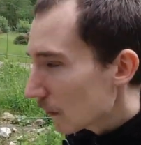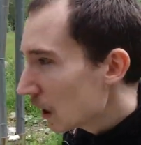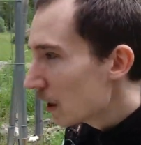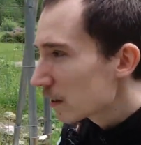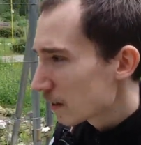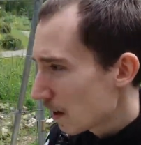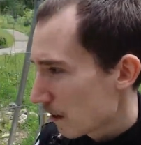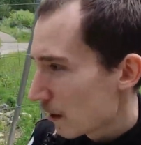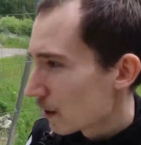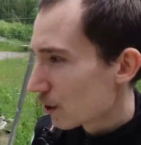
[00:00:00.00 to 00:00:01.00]
It is, I
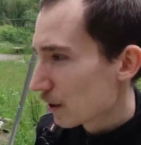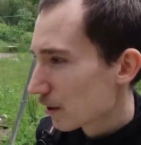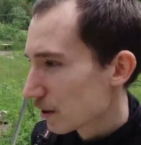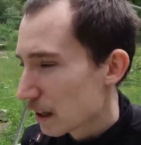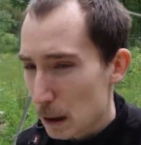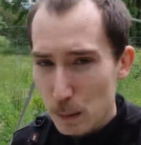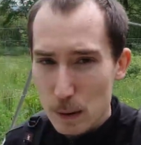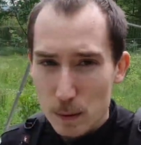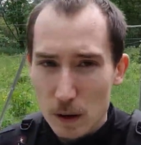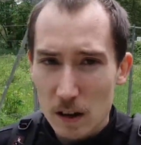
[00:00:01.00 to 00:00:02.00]
think, just to scare
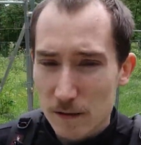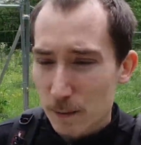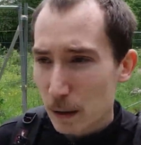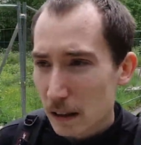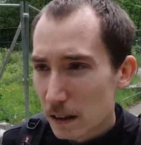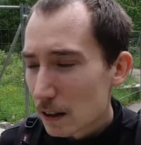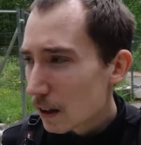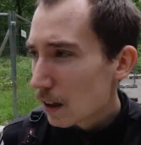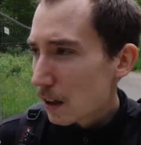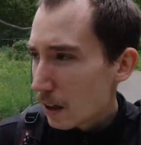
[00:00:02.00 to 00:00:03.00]
people off, but
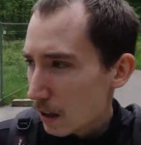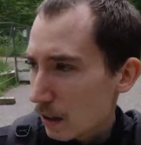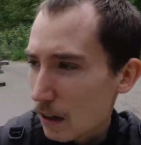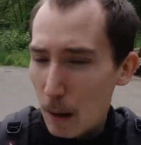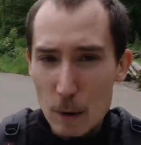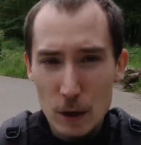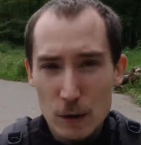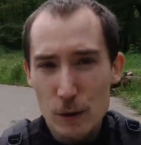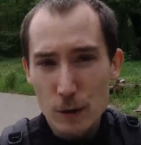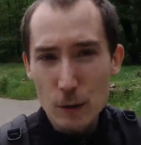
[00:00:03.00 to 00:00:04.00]
I'm not
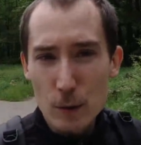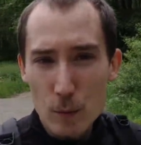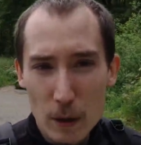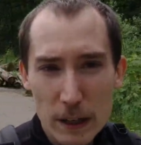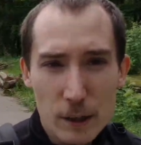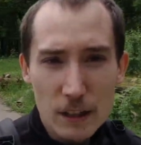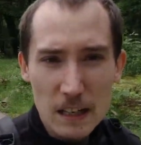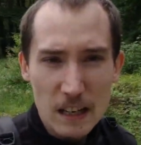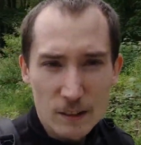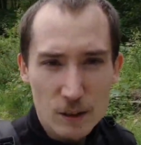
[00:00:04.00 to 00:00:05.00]
gonna show you where you can
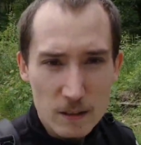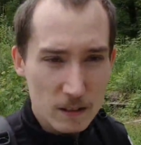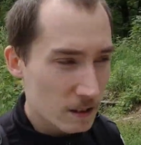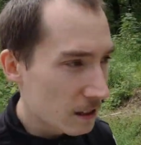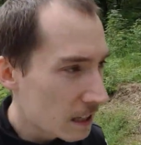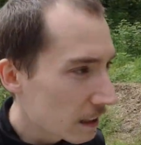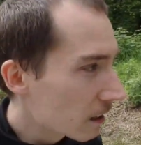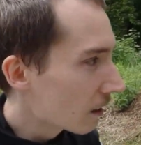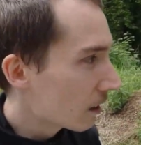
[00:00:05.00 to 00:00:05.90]
enter this thing,